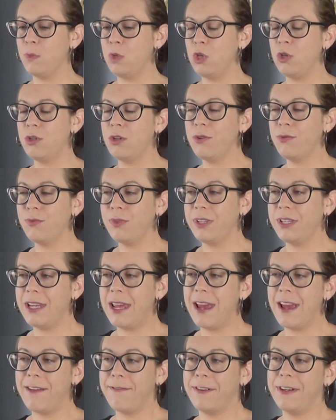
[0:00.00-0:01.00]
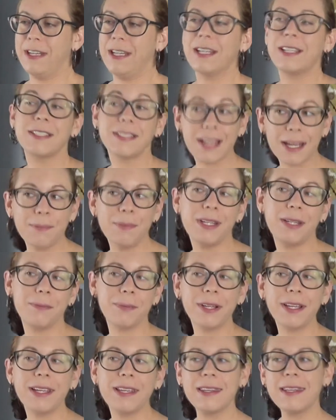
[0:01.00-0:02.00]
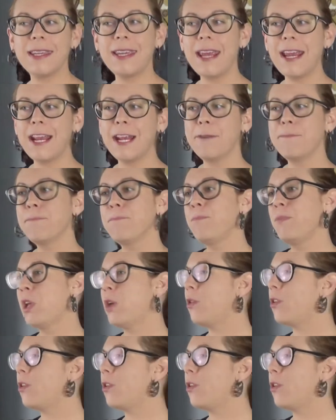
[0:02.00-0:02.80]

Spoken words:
you don't really have any excitement in playing the game,